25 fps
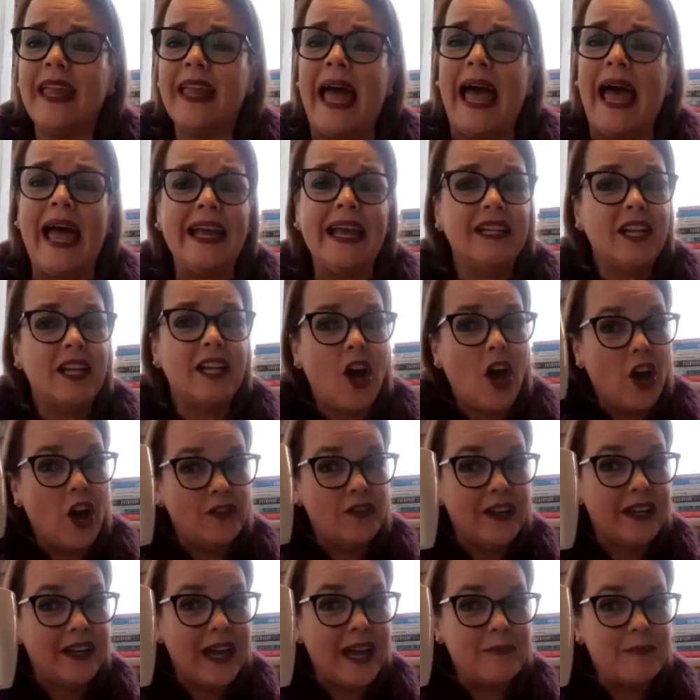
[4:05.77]
And over
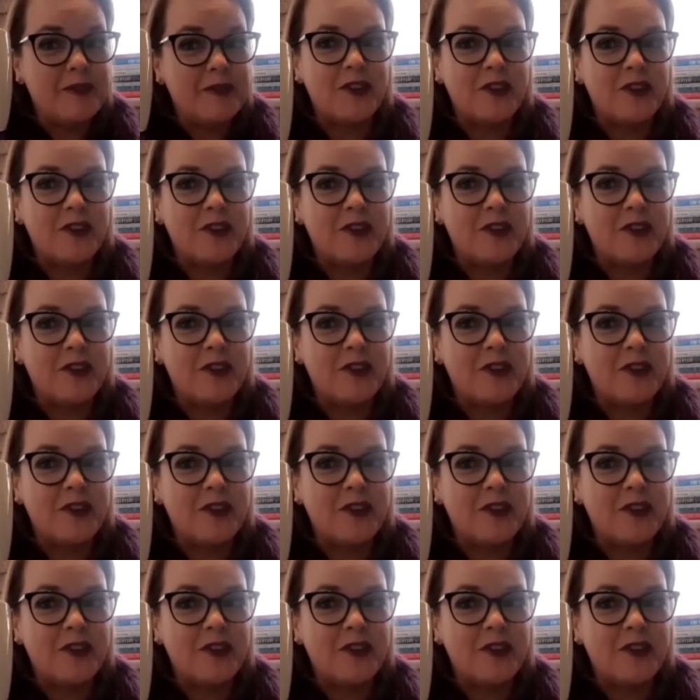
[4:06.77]
a cup of coffee,